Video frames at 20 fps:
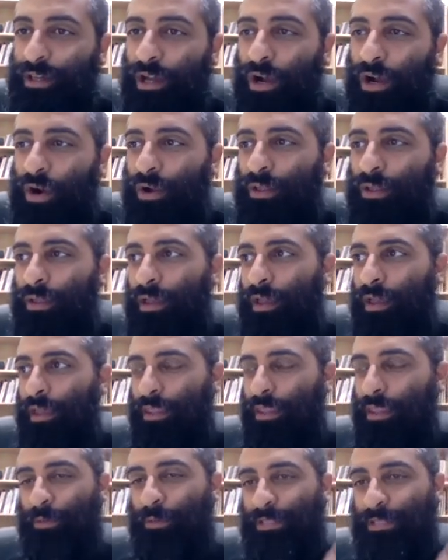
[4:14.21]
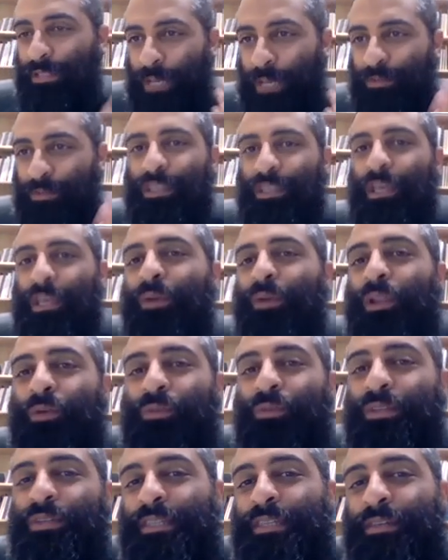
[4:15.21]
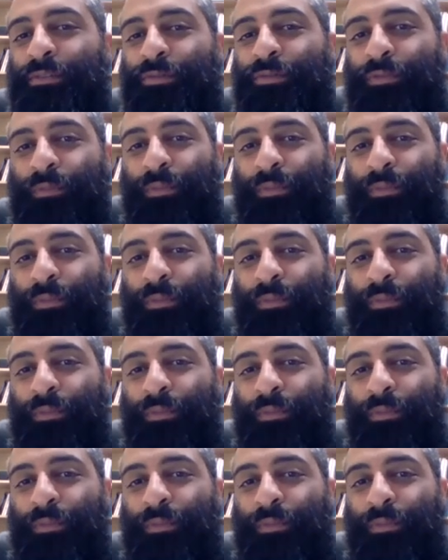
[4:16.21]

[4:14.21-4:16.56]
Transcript: Or the perception that we don't receive.